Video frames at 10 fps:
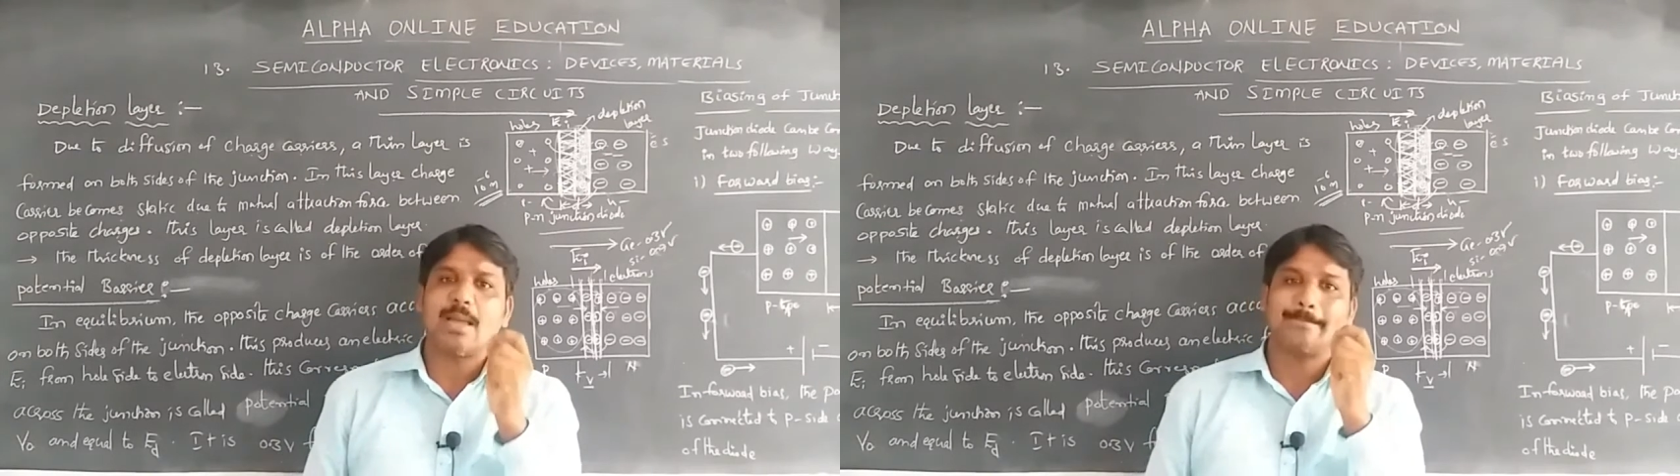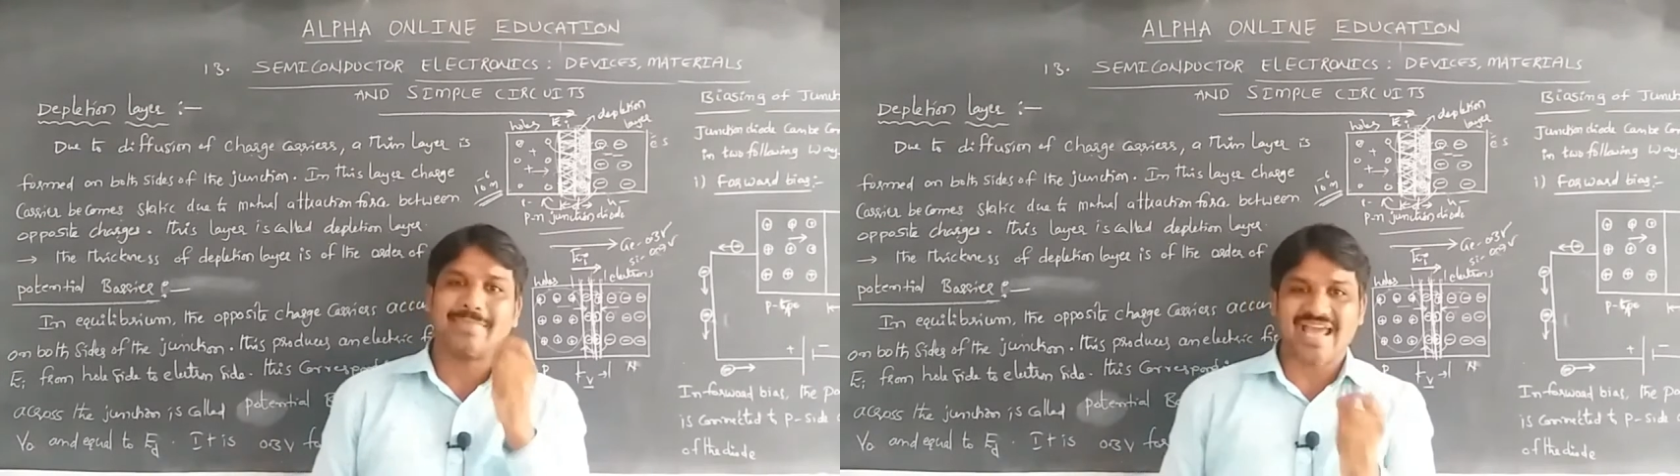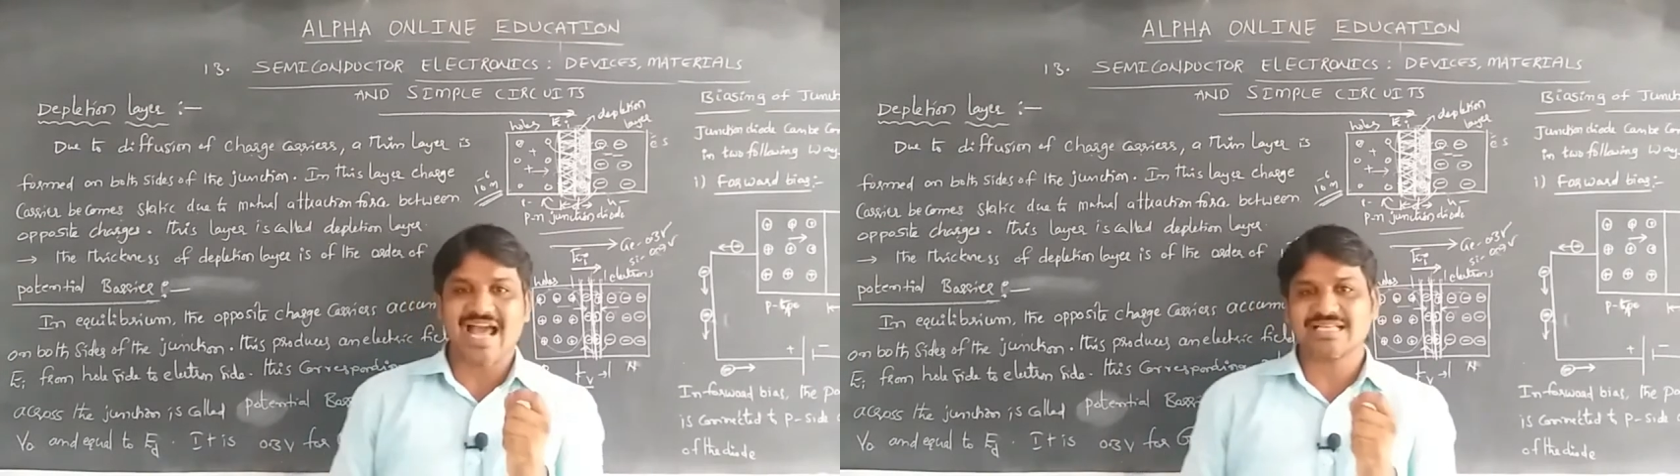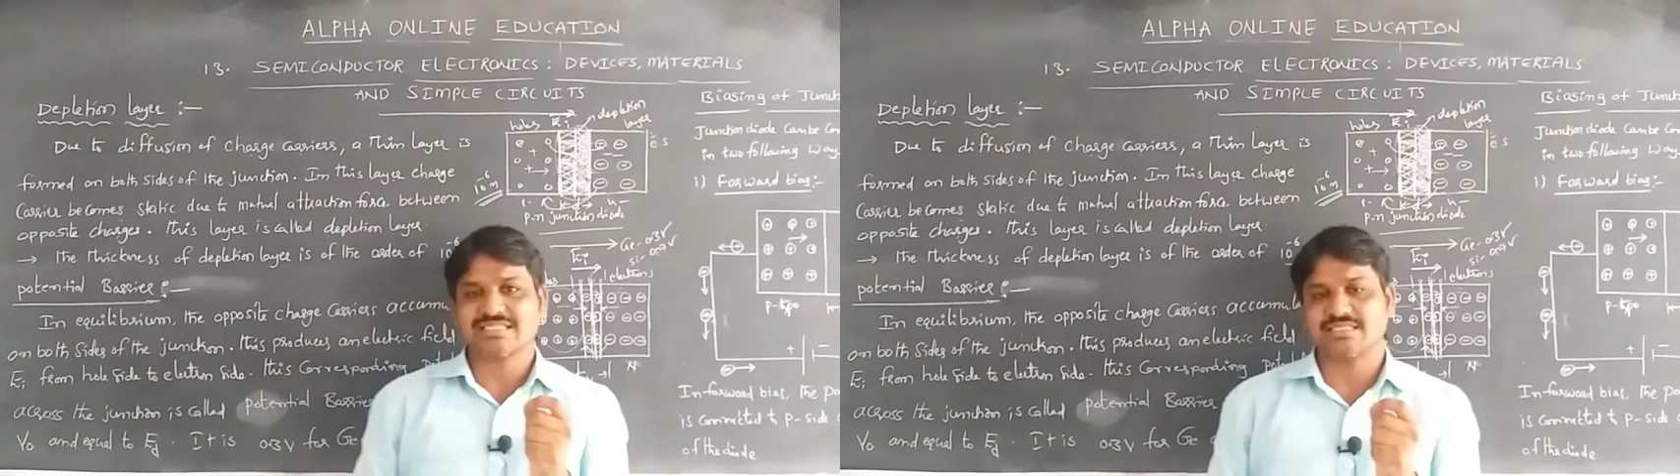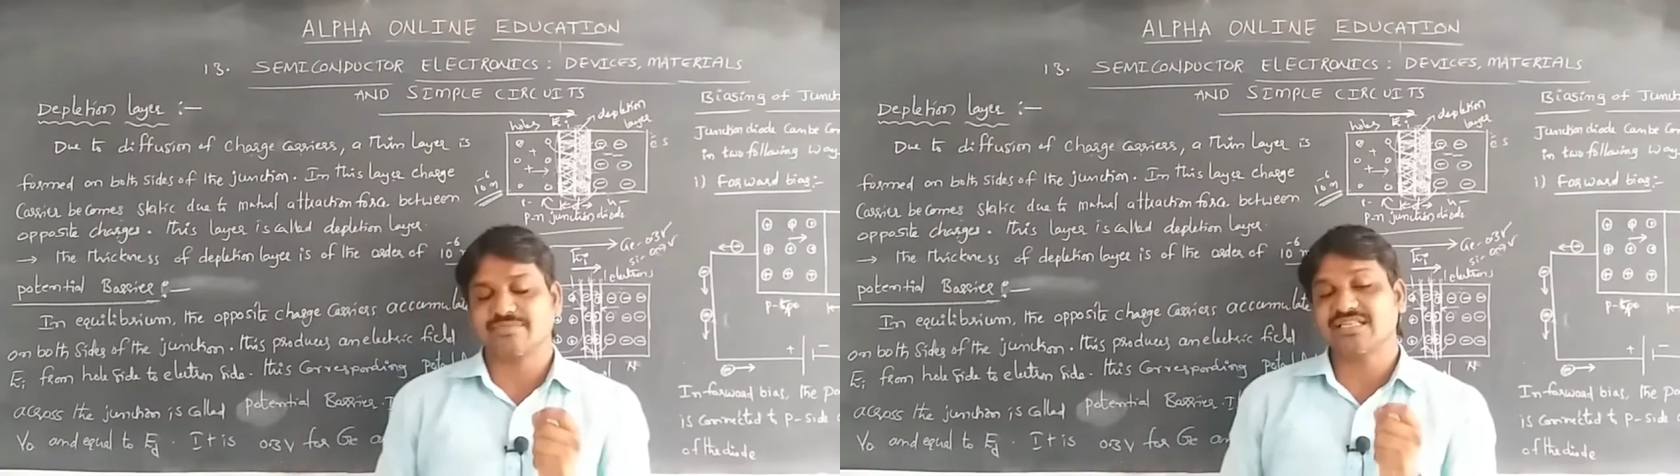
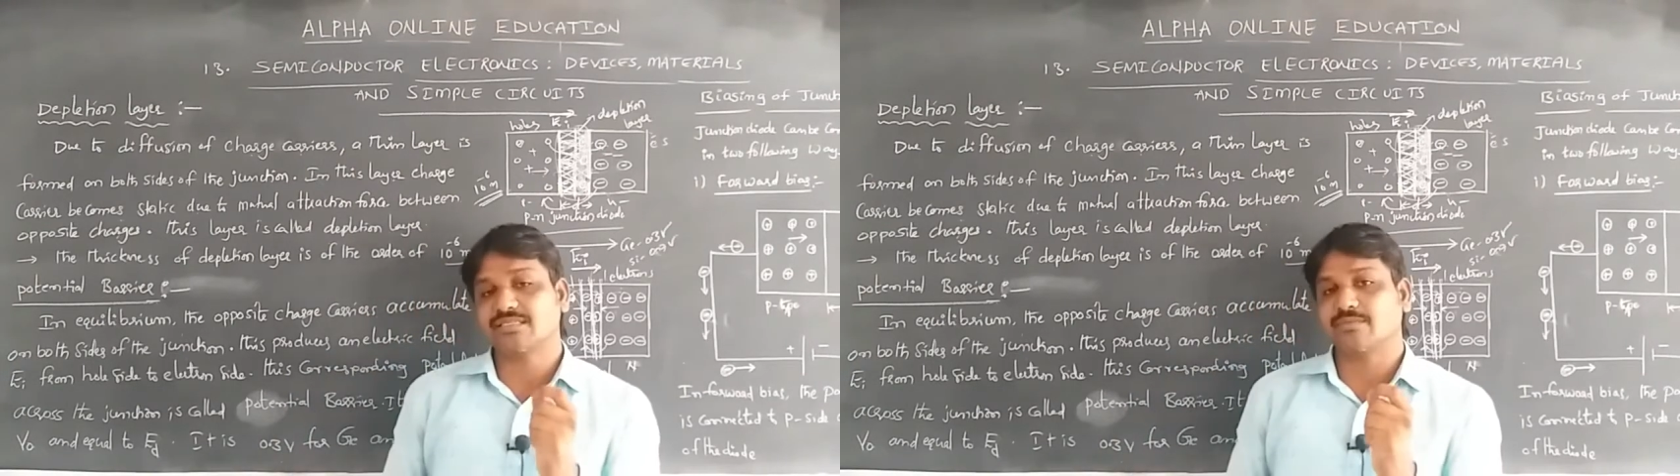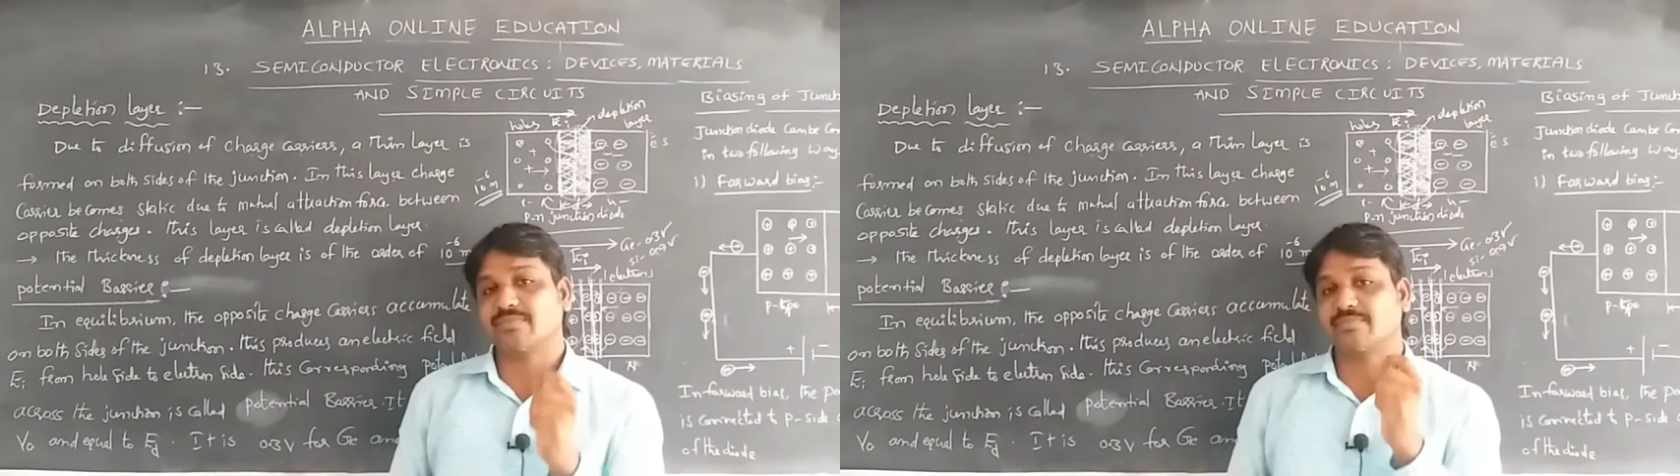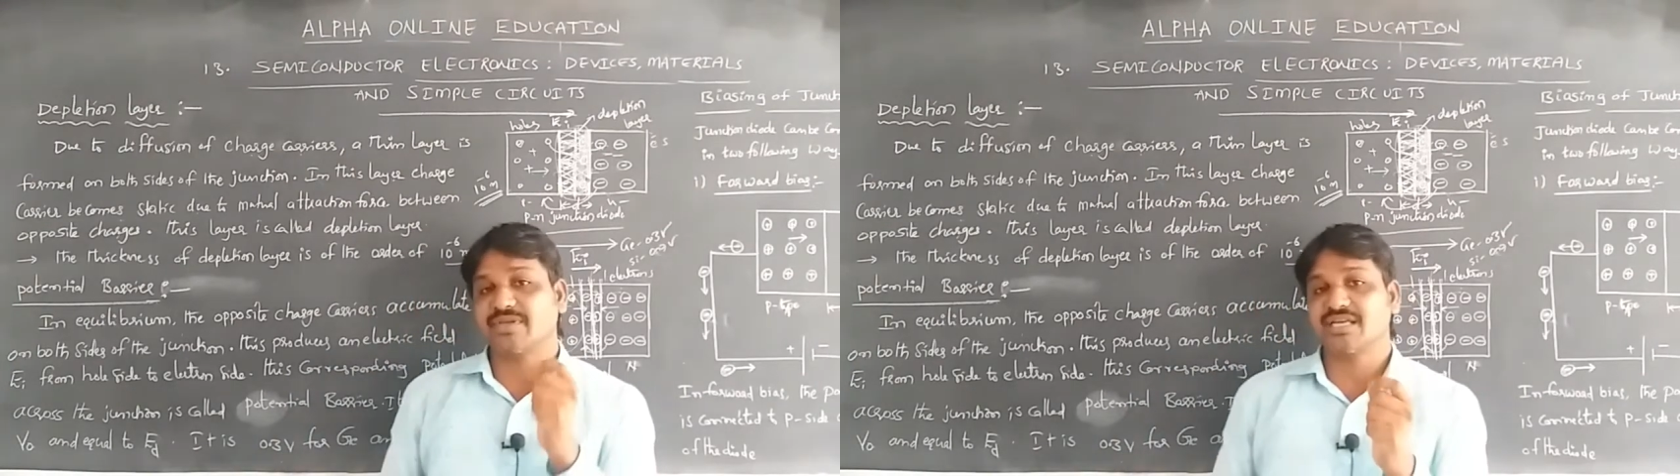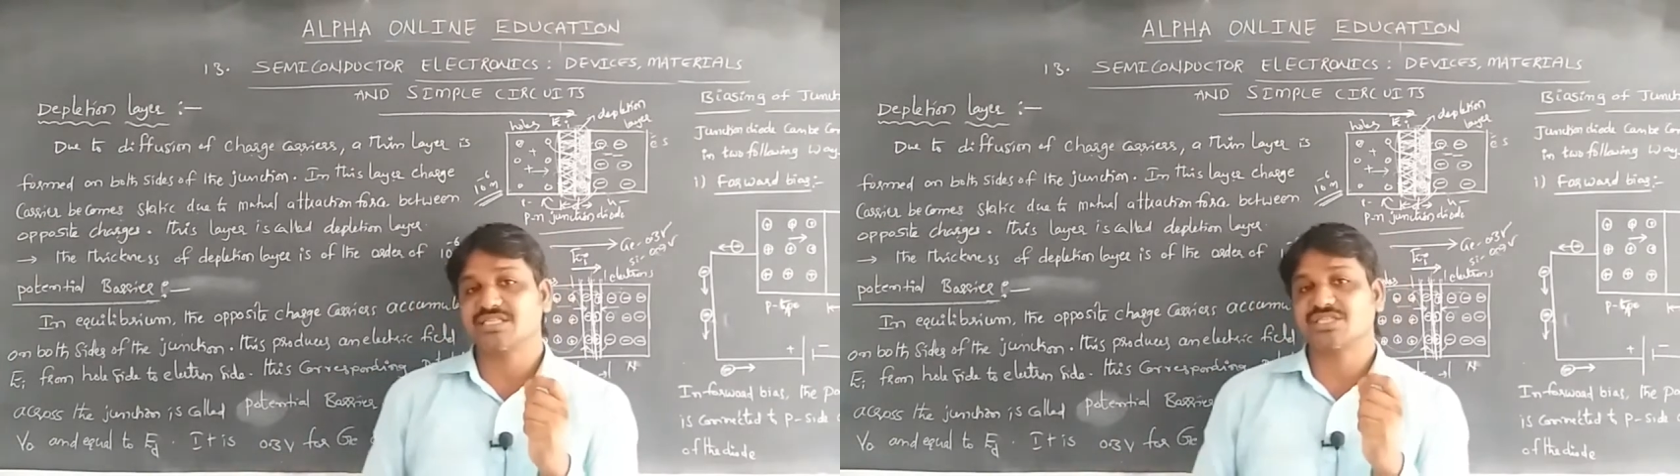biased, means PN